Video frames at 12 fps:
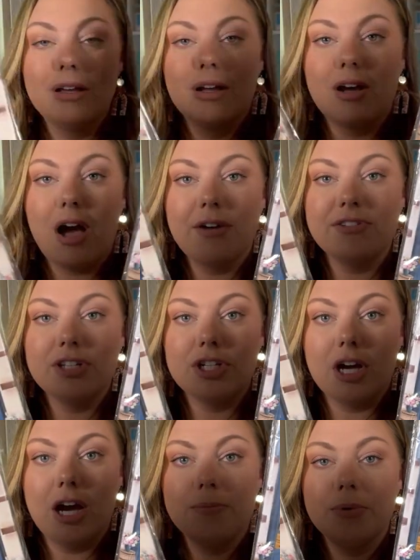coffee
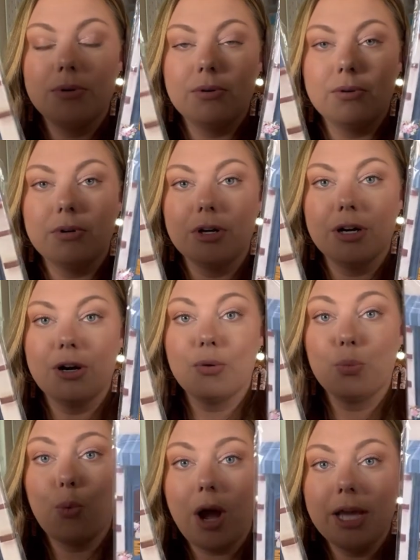shop or
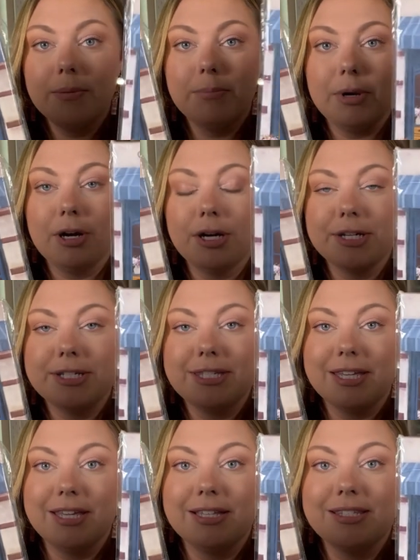wine bar
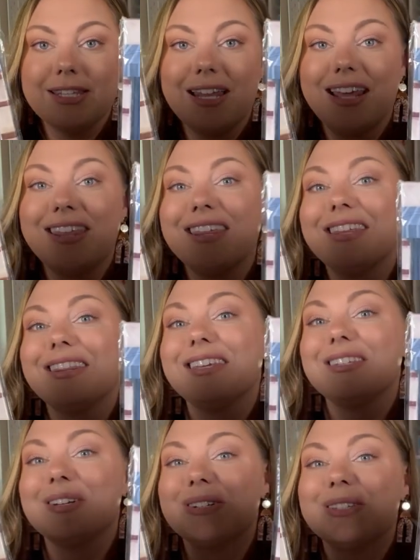scenes, and I think
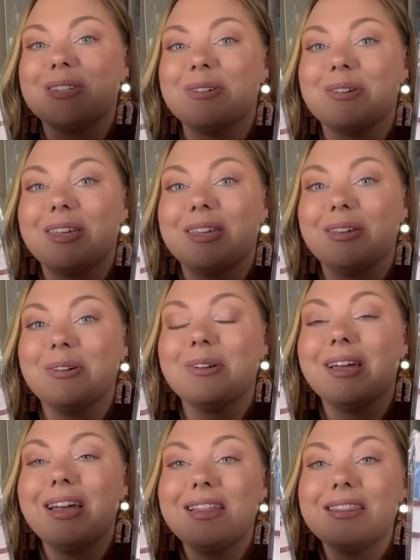these are so
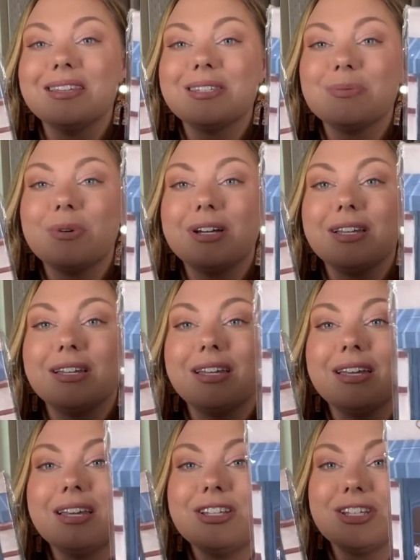cute. This
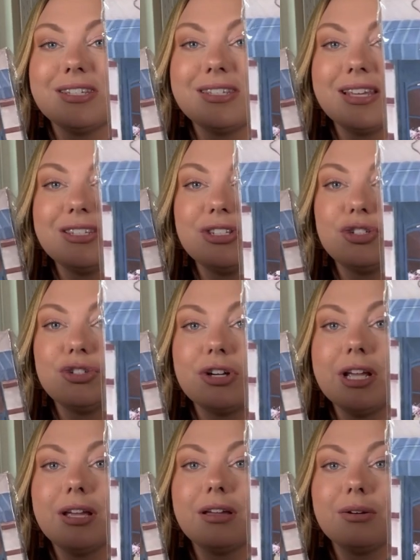one just says
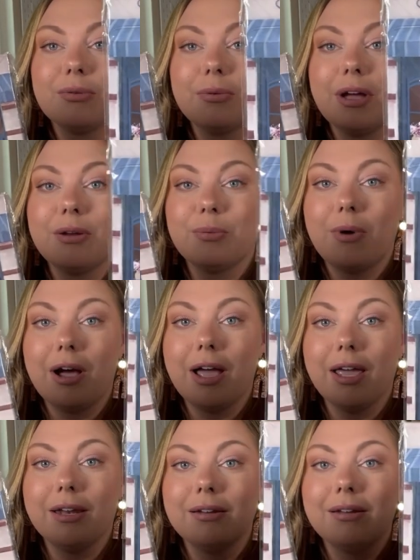drink red
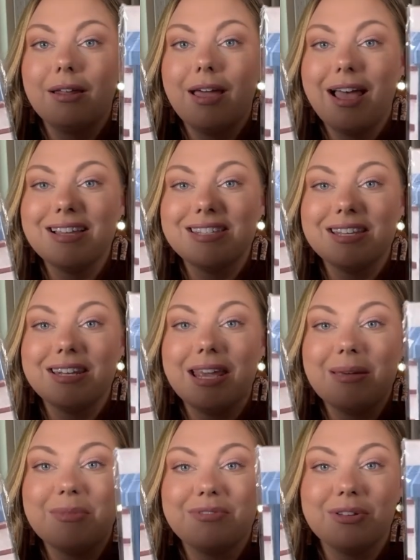wine as the
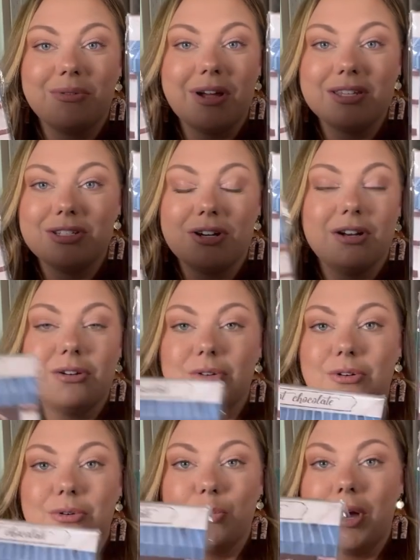name of the restaurant
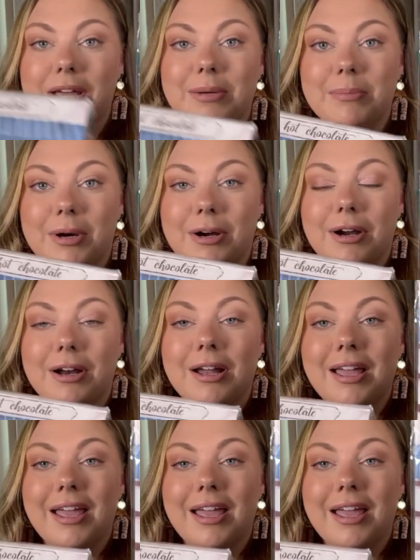or wine bar,